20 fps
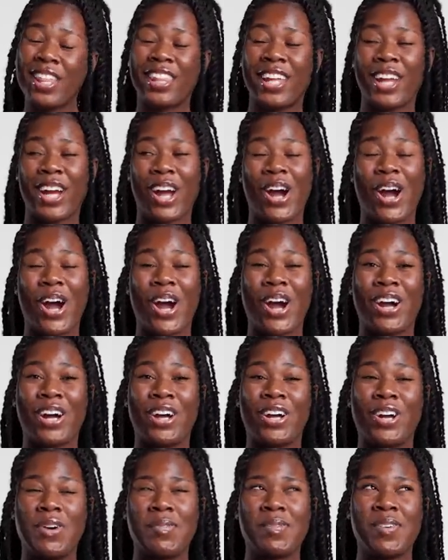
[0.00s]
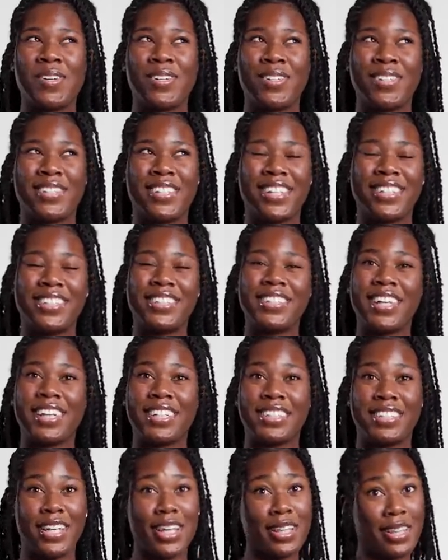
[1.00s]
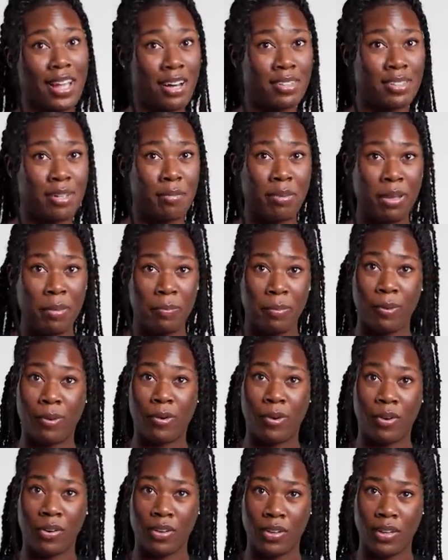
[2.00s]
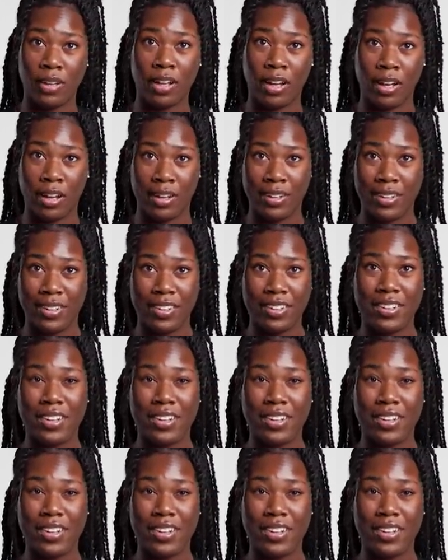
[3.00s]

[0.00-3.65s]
There are almost sixteen thousand people on there